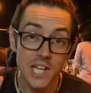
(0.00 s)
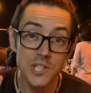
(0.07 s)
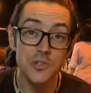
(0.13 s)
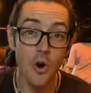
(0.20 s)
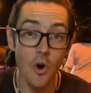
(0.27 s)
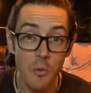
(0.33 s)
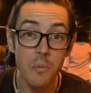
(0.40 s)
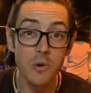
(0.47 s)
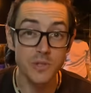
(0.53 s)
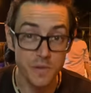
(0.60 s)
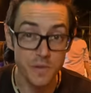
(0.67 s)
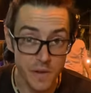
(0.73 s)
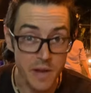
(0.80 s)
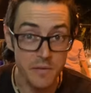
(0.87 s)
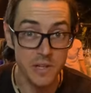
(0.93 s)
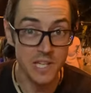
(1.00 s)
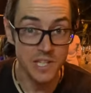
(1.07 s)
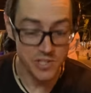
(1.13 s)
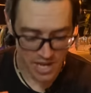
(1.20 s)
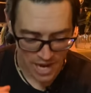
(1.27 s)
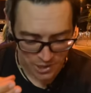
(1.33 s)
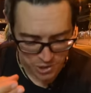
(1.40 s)
It's almost
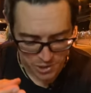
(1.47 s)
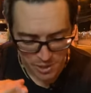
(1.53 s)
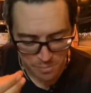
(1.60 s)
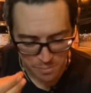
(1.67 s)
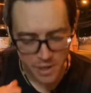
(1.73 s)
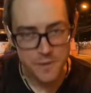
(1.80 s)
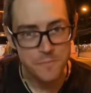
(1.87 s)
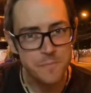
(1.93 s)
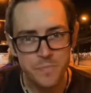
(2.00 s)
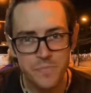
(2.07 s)
flavorless, actually, but